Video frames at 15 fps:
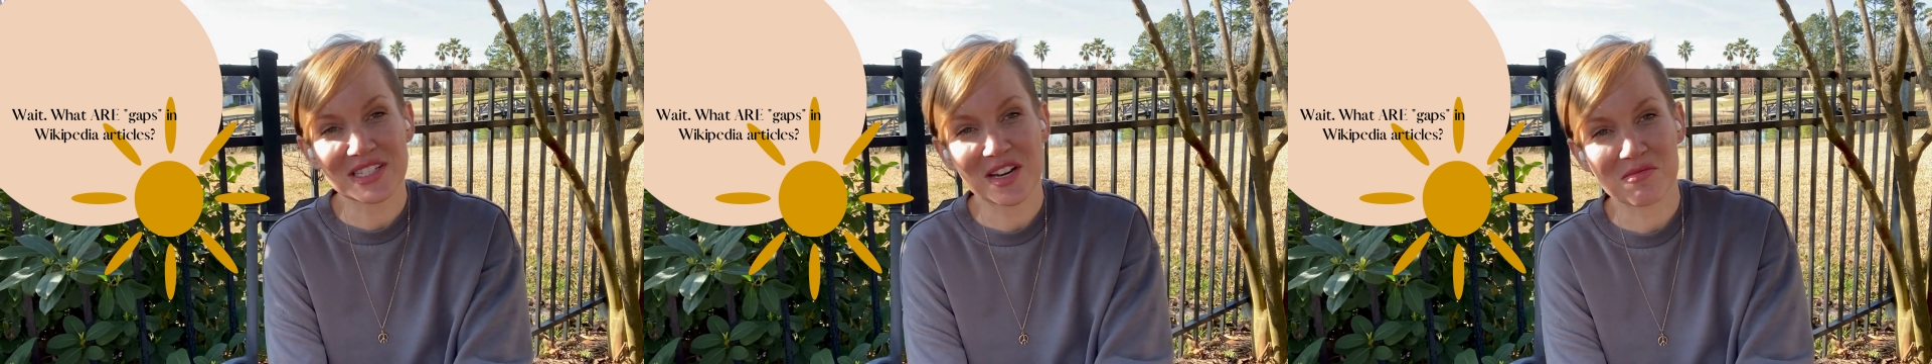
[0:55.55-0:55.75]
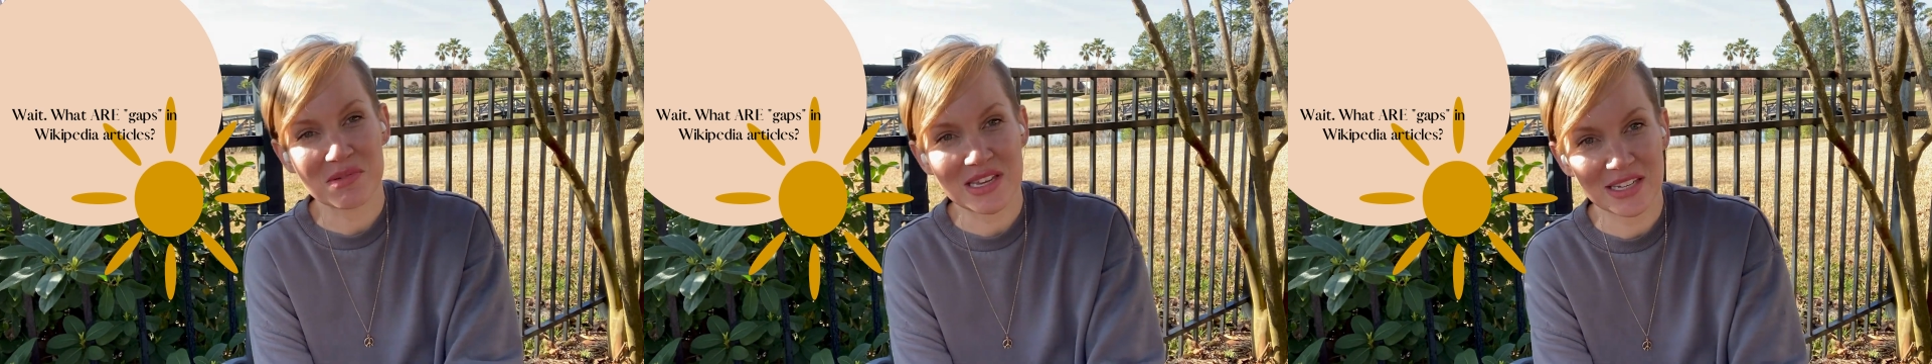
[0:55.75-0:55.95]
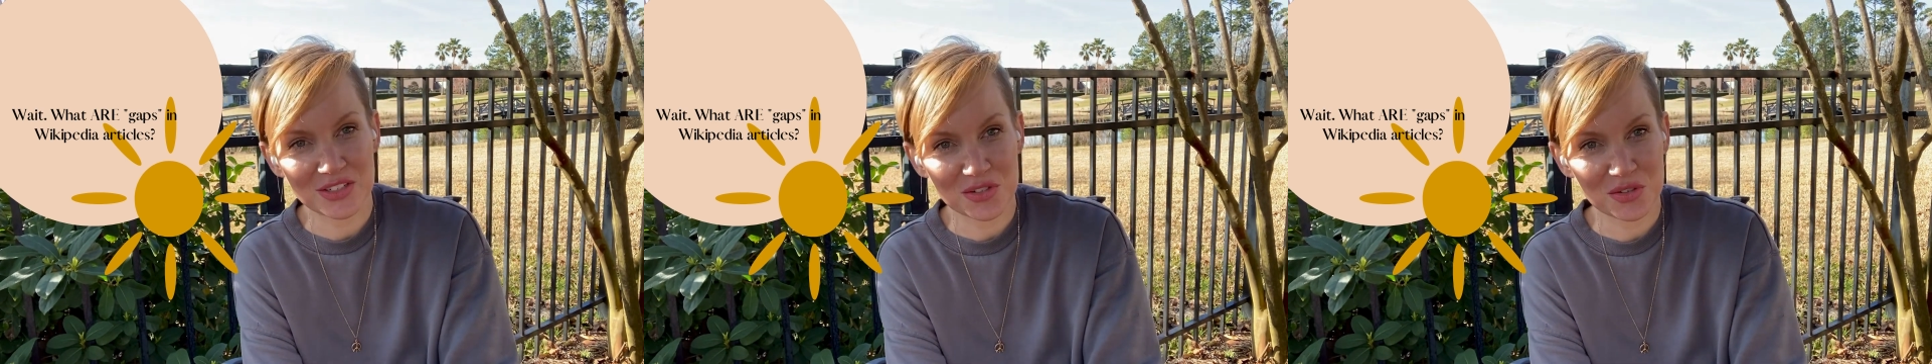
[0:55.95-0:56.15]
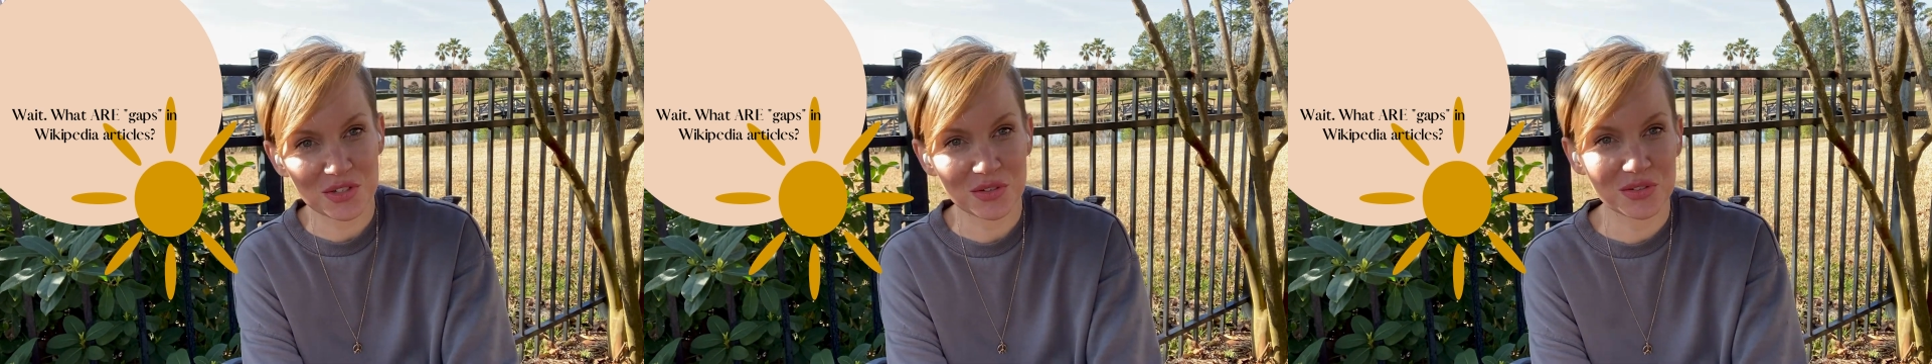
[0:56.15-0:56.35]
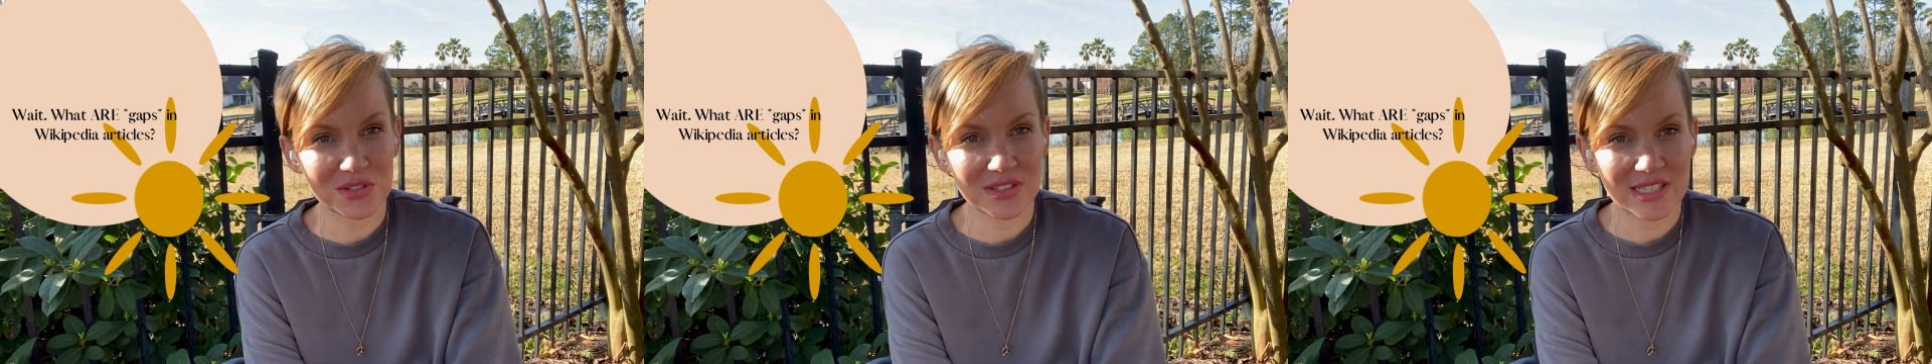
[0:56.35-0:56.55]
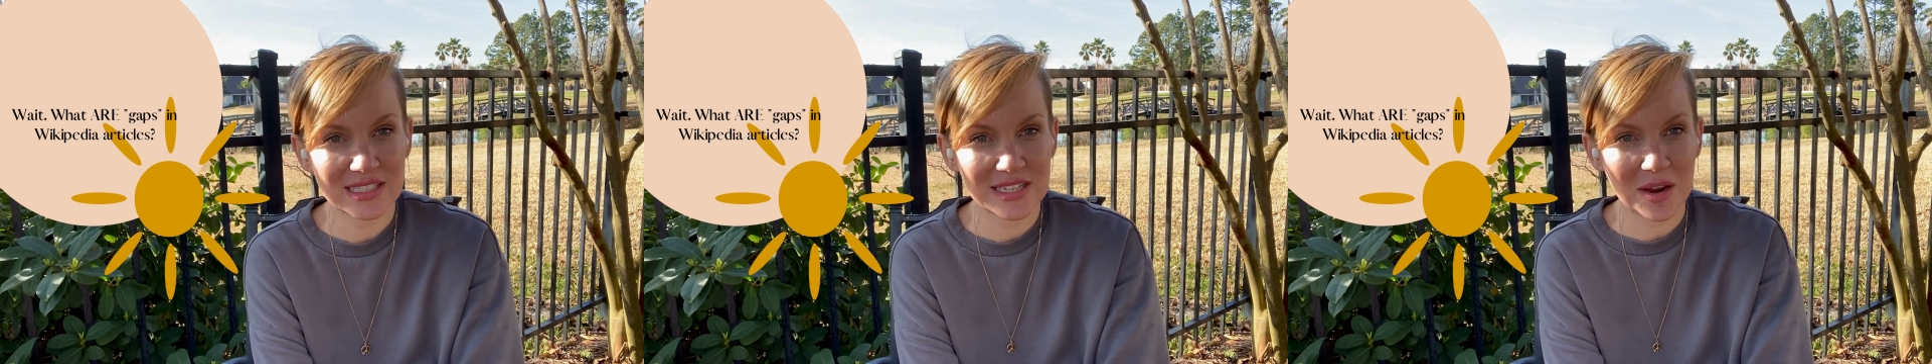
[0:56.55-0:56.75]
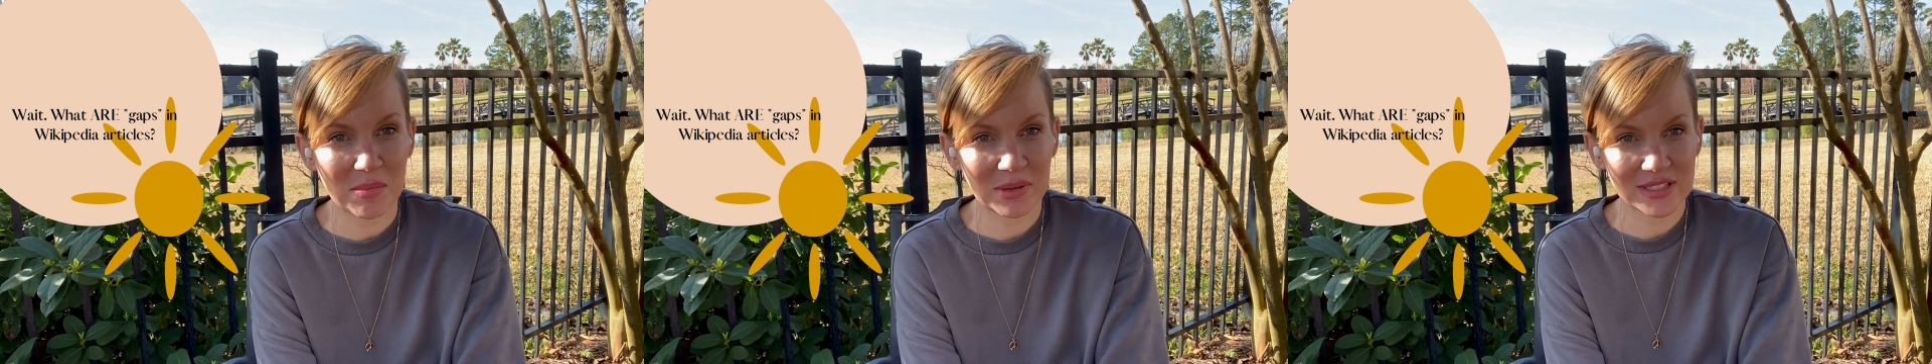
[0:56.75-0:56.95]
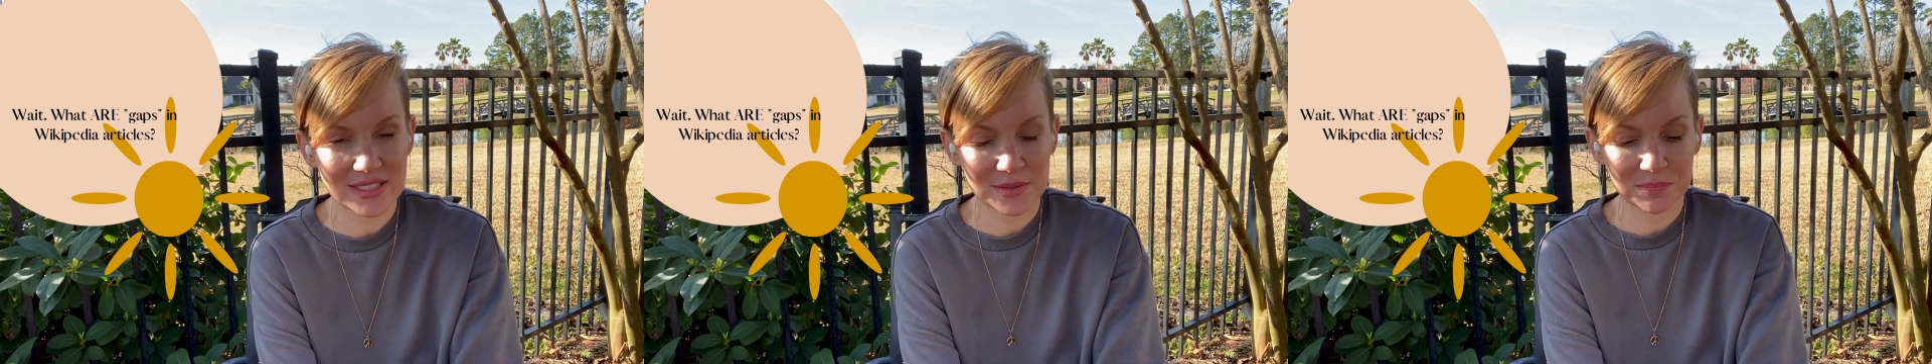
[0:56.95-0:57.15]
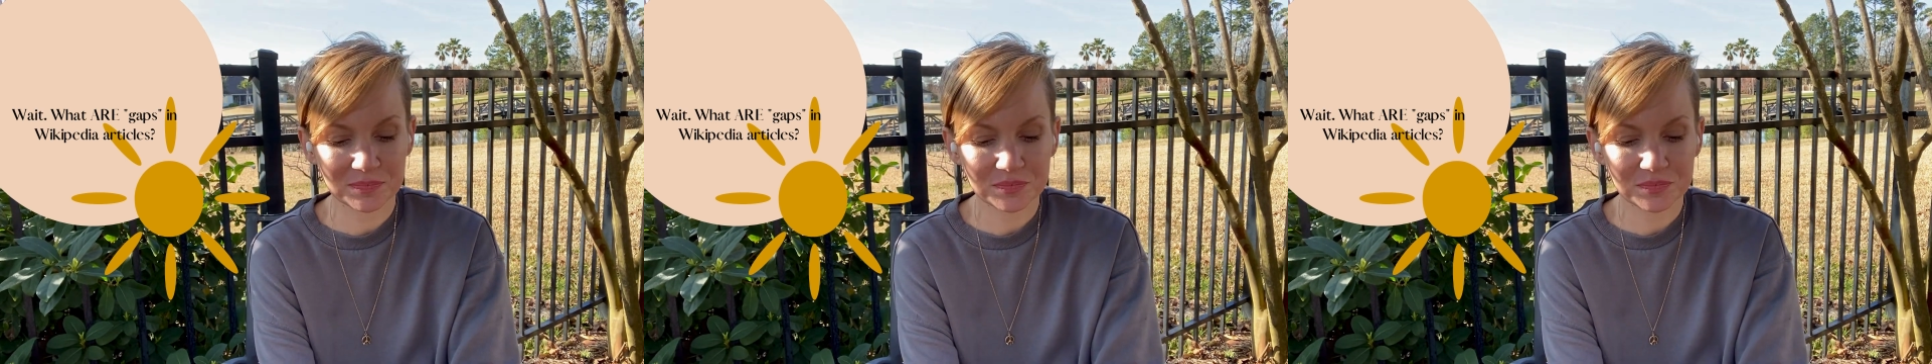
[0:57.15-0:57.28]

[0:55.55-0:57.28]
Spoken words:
now being introduced to these topics.